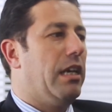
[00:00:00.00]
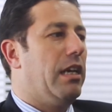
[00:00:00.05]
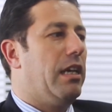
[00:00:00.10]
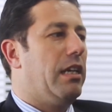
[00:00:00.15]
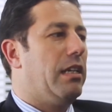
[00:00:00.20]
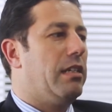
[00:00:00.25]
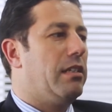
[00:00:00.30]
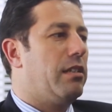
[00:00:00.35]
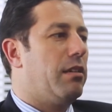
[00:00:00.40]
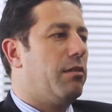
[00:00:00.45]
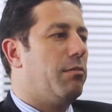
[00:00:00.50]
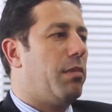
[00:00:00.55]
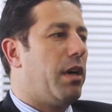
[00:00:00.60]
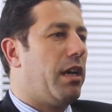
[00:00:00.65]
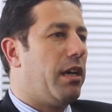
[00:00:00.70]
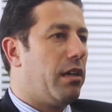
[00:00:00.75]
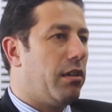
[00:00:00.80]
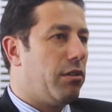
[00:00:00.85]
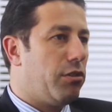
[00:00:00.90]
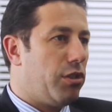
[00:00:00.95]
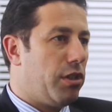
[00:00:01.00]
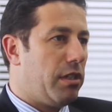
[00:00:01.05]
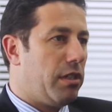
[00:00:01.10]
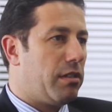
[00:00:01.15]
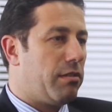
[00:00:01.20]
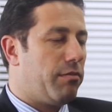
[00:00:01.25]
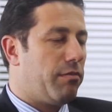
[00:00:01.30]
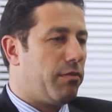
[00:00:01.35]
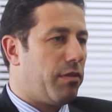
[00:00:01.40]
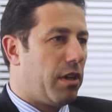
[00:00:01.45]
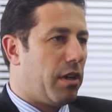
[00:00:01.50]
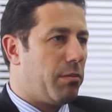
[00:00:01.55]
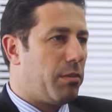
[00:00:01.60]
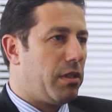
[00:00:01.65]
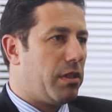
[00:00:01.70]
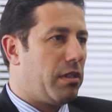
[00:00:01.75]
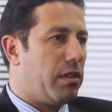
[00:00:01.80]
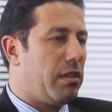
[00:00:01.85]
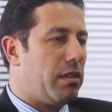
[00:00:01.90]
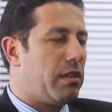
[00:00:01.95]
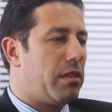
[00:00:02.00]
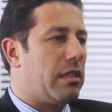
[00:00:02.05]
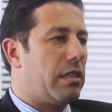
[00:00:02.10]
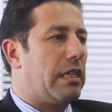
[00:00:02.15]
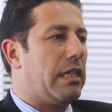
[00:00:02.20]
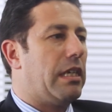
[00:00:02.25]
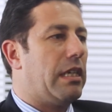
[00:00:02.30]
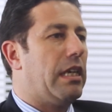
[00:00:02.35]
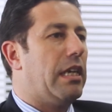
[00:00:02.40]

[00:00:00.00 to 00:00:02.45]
He's a biologist and pharmacist.